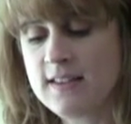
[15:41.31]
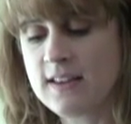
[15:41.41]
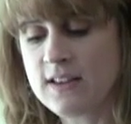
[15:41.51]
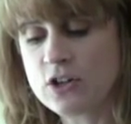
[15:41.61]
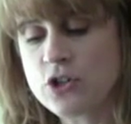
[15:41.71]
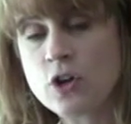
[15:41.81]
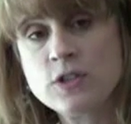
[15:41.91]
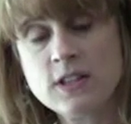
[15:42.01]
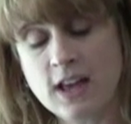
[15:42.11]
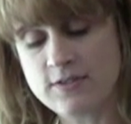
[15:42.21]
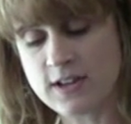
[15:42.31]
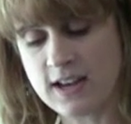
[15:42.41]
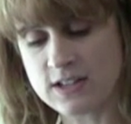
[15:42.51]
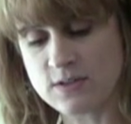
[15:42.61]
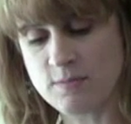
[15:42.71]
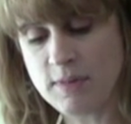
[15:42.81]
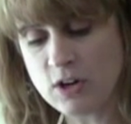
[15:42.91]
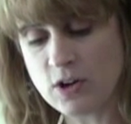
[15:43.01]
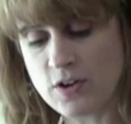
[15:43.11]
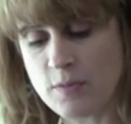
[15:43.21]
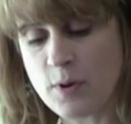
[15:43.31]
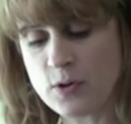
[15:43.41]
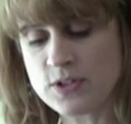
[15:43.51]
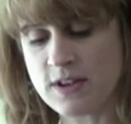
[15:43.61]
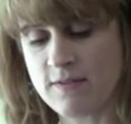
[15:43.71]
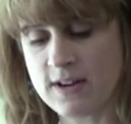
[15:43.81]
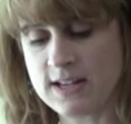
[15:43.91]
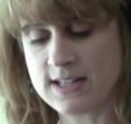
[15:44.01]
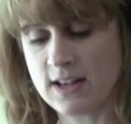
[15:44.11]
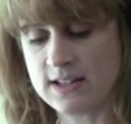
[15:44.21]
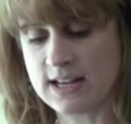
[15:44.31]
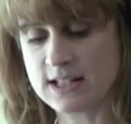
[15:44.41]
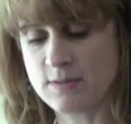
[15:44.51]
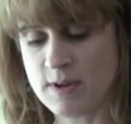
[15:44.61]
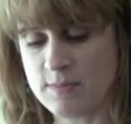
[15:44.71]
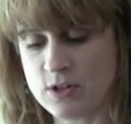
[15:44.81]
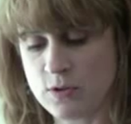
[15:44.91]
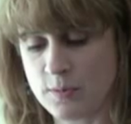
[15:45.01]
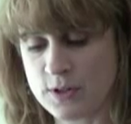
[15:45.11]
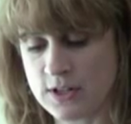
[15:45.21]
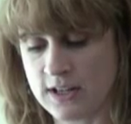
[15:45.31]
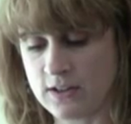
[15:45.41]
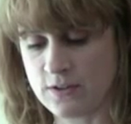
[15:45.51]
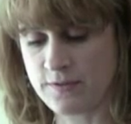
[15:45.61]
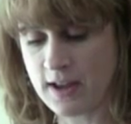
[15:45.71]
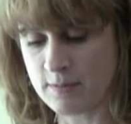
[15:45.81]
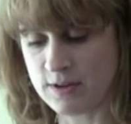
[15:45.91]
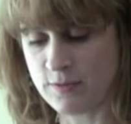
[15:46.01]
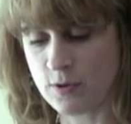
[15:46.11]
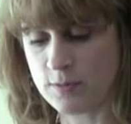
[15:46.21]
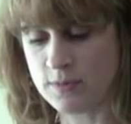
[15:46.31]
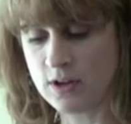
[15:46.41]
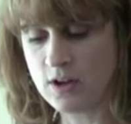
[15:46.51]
that their chosen lifestyles mirror the post-70s LDS commitment to a particular family form.